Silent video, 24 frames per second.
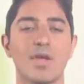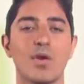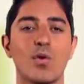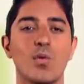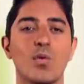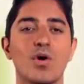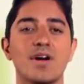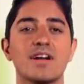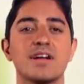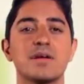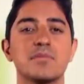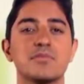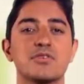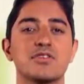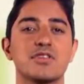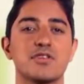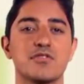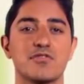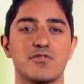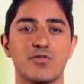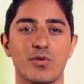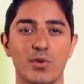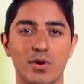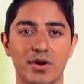Welcome to the
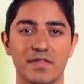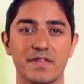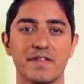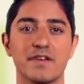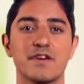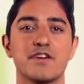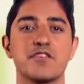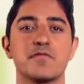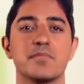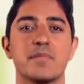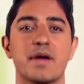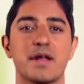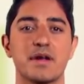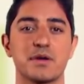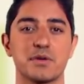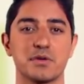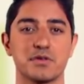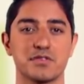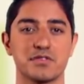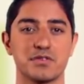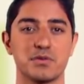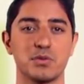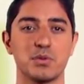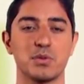fourth year of medical
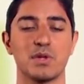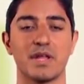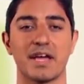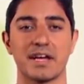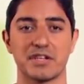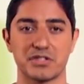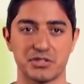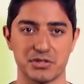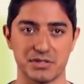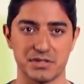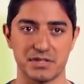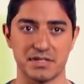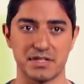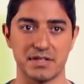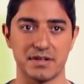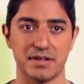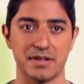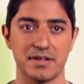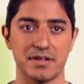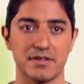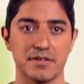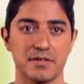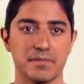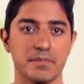school lecture
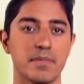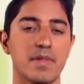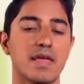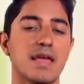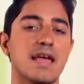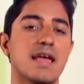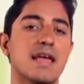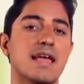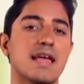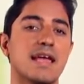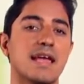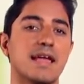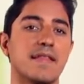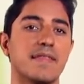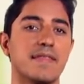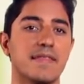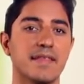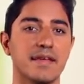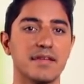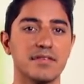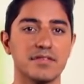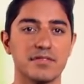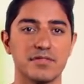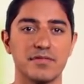series. In
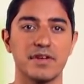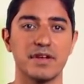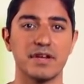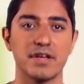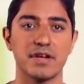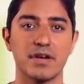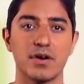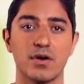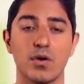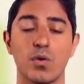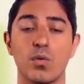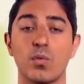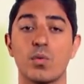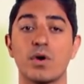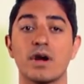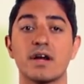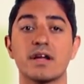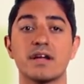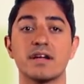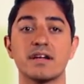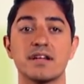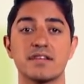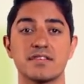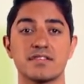this video, we're
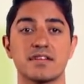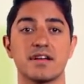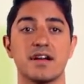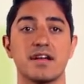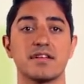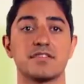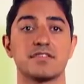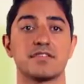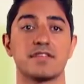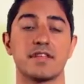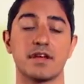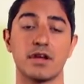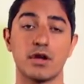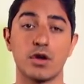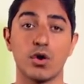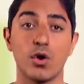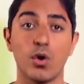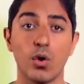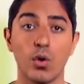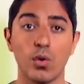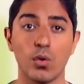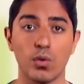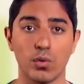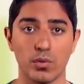going to discuss the
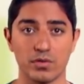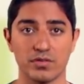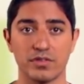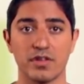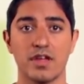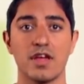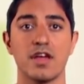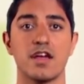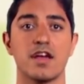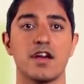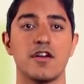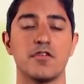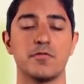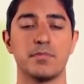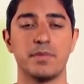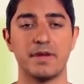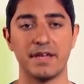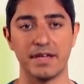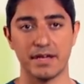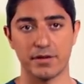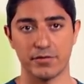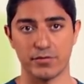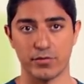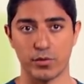goals of
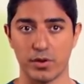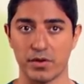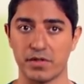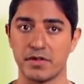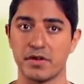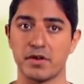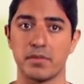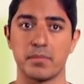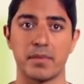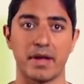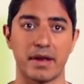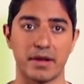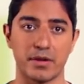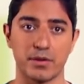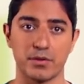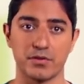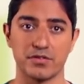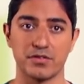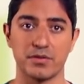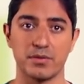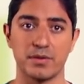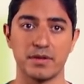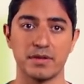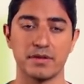being a fourth year medical
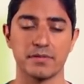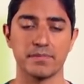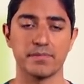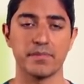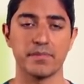student.